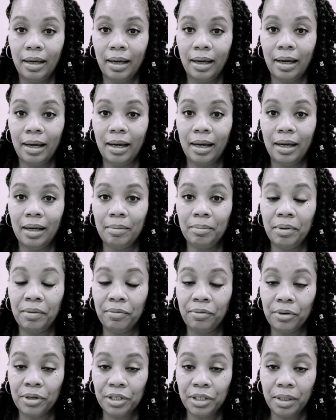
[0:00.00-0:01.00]
And
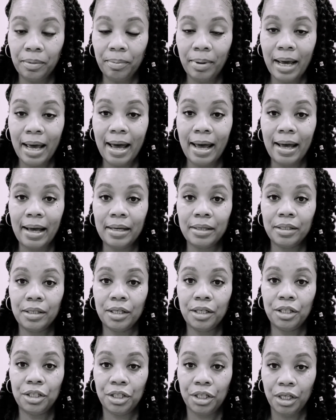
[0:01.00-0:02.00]
before she passed,
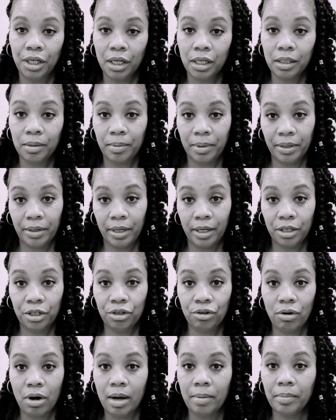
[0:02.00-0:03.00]
she experienced
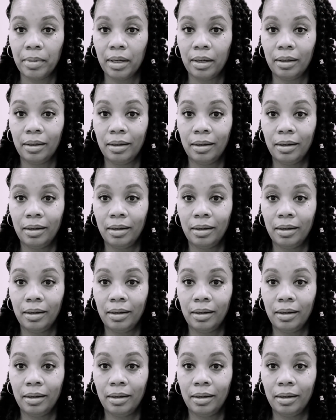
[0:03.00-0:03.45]
trauma